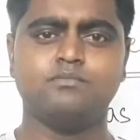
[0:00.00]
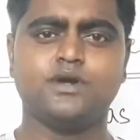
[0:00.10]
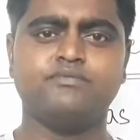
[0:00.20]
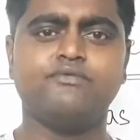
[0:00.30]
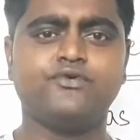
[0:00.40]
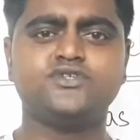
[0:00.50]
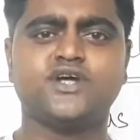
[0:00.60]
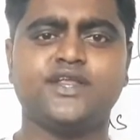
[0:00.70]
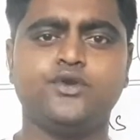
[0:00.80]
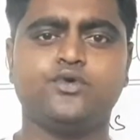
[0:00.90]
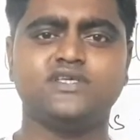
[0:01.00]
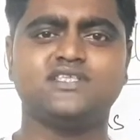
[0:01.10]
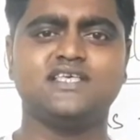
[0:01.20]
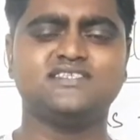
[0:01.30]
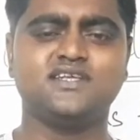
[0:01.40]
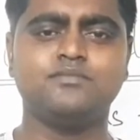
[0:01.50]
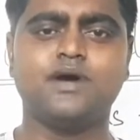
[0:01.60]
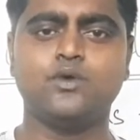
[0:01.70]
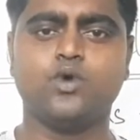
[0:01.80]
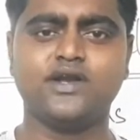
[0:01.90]
But before starting today's lesson,
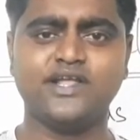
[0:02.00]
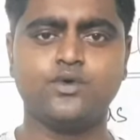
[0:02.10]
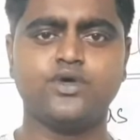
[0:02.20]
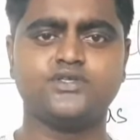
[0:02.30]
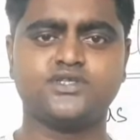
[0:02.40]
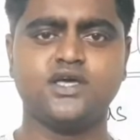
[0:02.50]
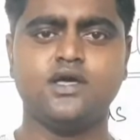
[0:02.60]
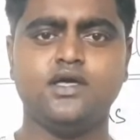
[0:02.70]
my one request,